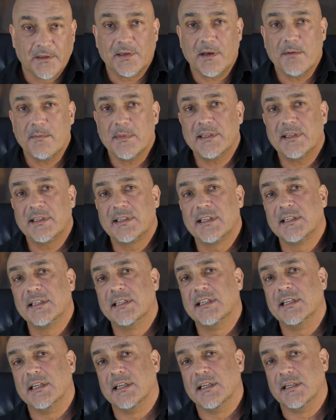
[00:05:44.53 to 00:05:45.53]
So Mr.
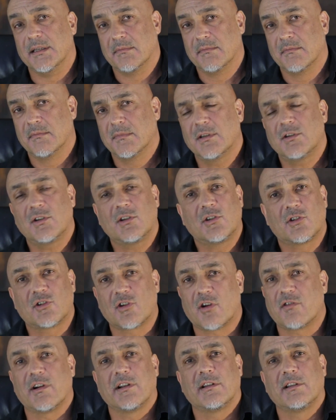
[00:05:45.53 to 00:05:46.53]
D,
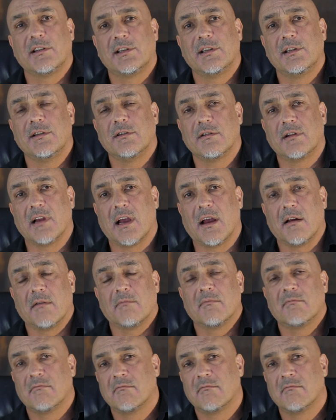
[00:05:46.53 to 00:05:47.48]
sorry to see you go.